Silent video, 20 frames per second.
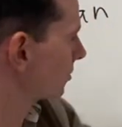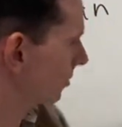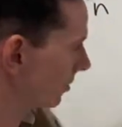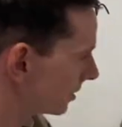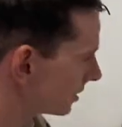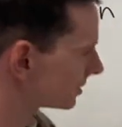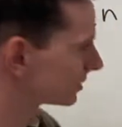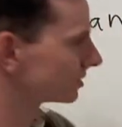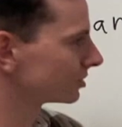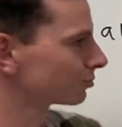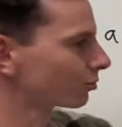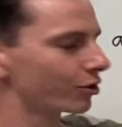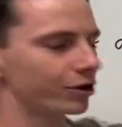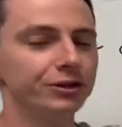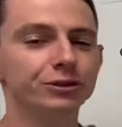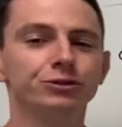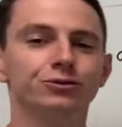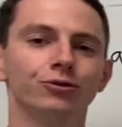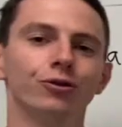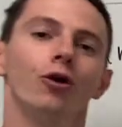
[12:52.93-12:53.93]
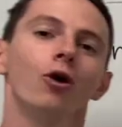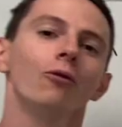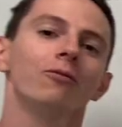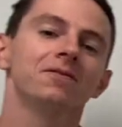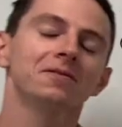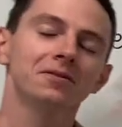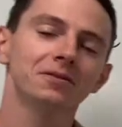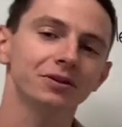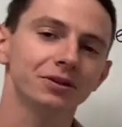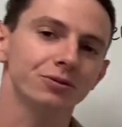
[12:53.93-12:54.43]
or this is more useful,
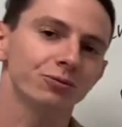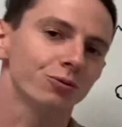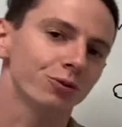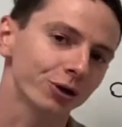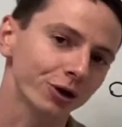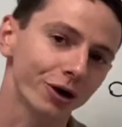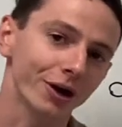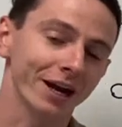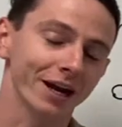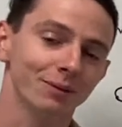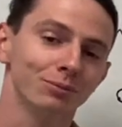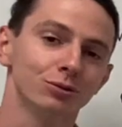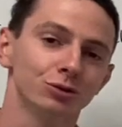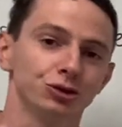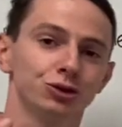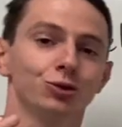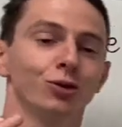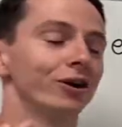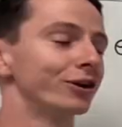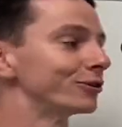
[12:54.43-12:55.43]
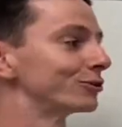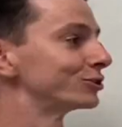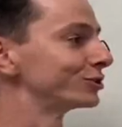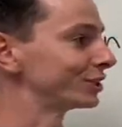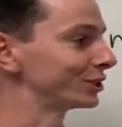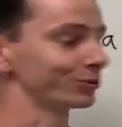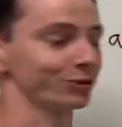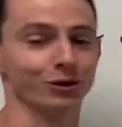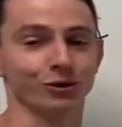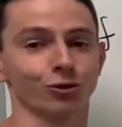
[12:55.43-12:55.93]
hopefully we are able to
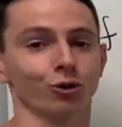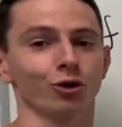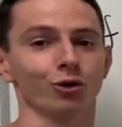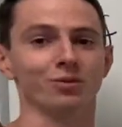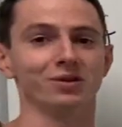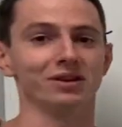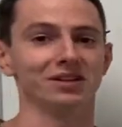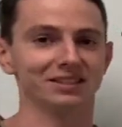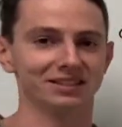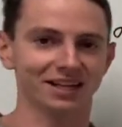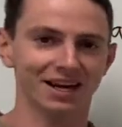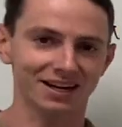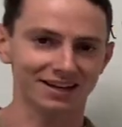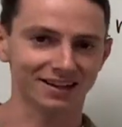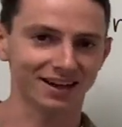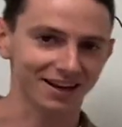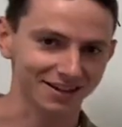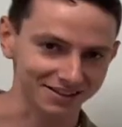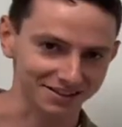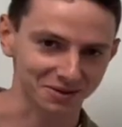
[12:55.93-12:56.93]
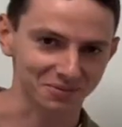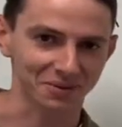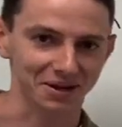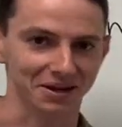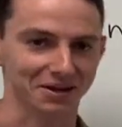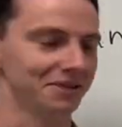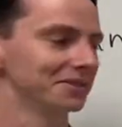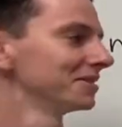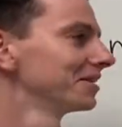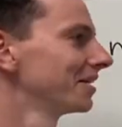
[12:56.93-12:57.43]
understand what an orbit is. That is the
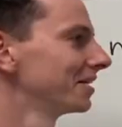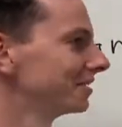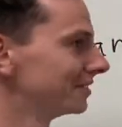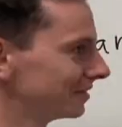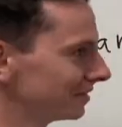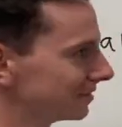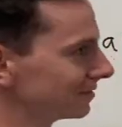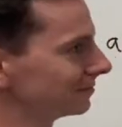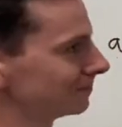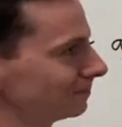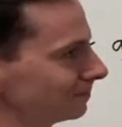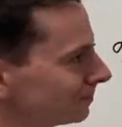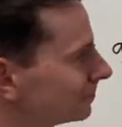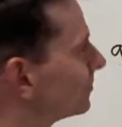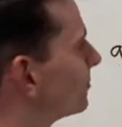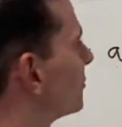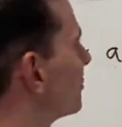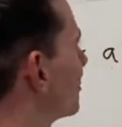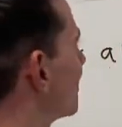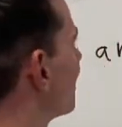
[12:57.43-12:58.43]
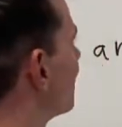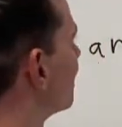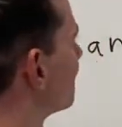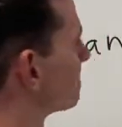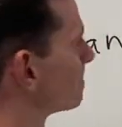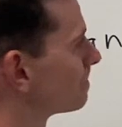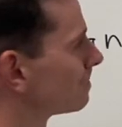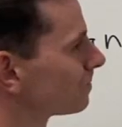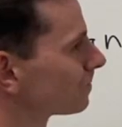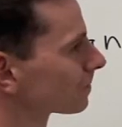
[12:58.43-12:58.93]
main idea. Okay.
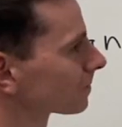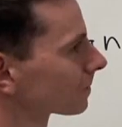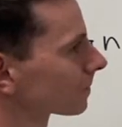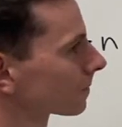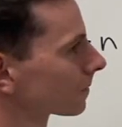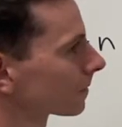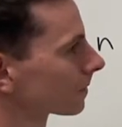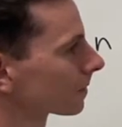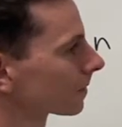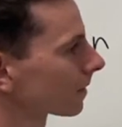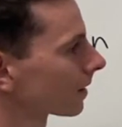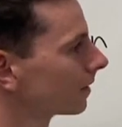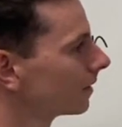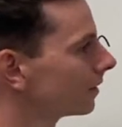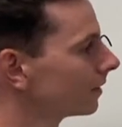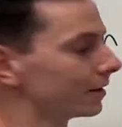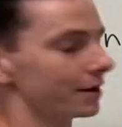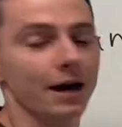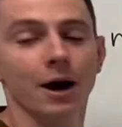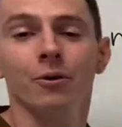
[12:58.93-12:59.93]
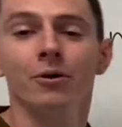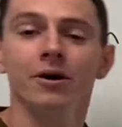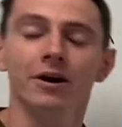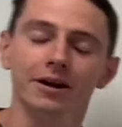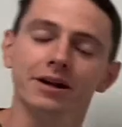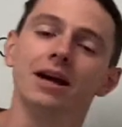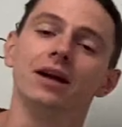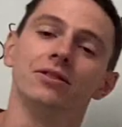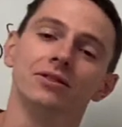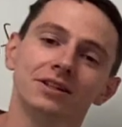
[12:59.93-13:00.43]
Now,
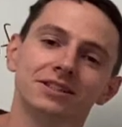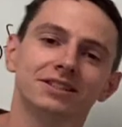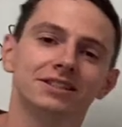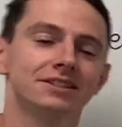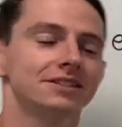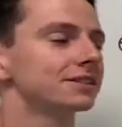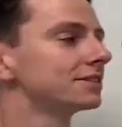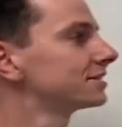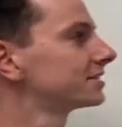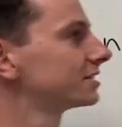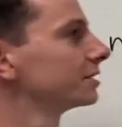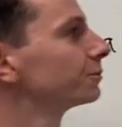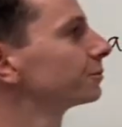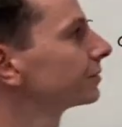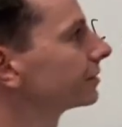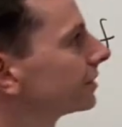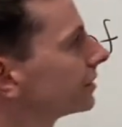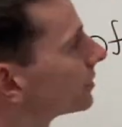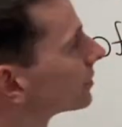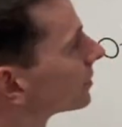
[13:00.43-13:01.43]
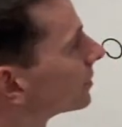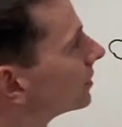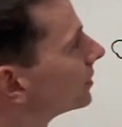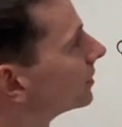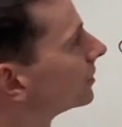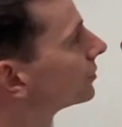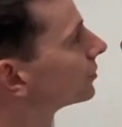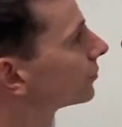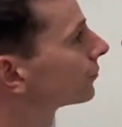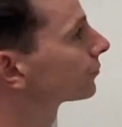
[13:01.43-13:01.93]
again, this is simply
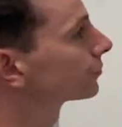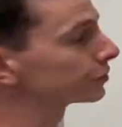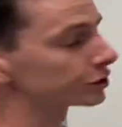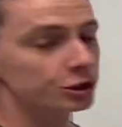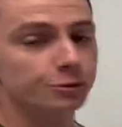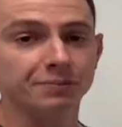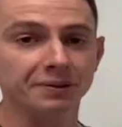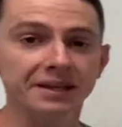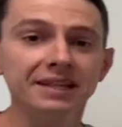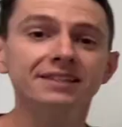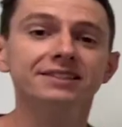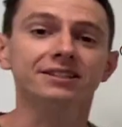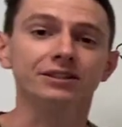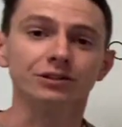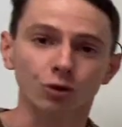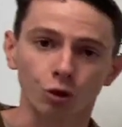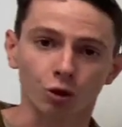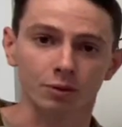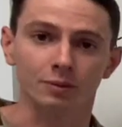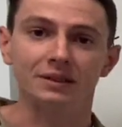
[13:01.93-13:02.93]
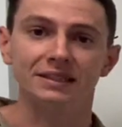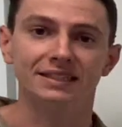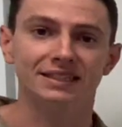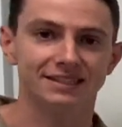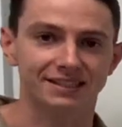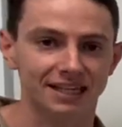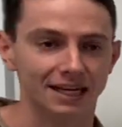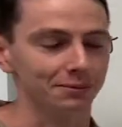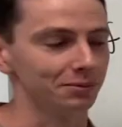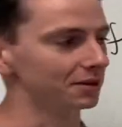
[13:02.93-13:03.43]
the first piece in the orbit
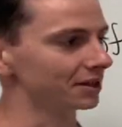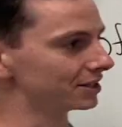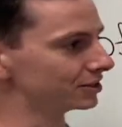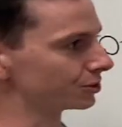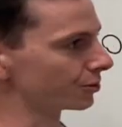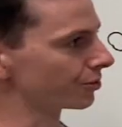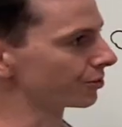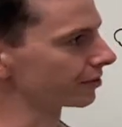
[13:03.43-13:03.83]
stabilizer